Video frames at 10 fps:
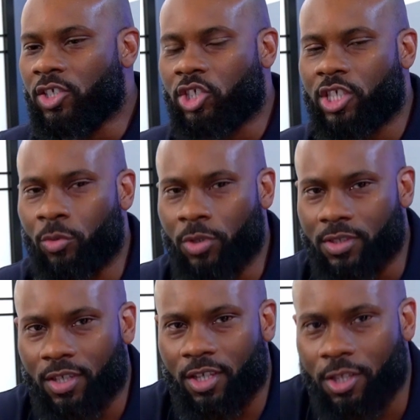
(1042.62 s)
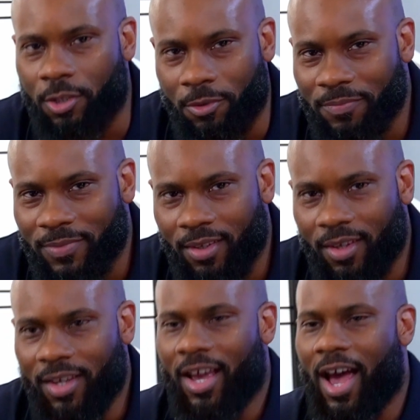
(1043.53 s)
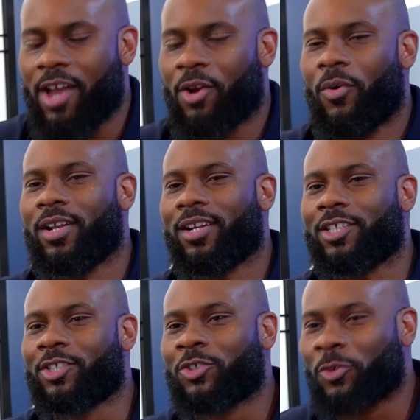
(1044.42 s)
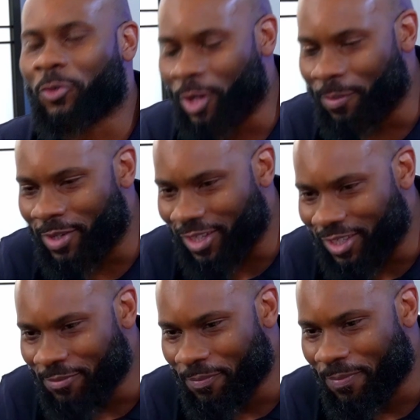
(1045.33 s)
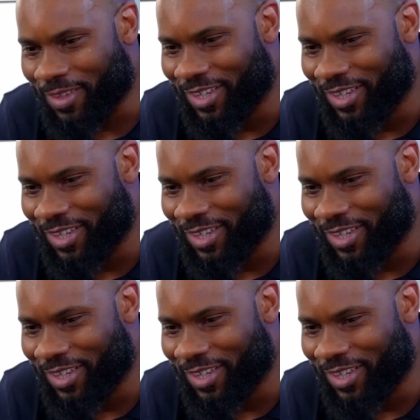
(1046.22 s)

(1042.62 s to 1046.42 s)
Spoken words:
she was cute. Yeah. I don't want to discriminate. But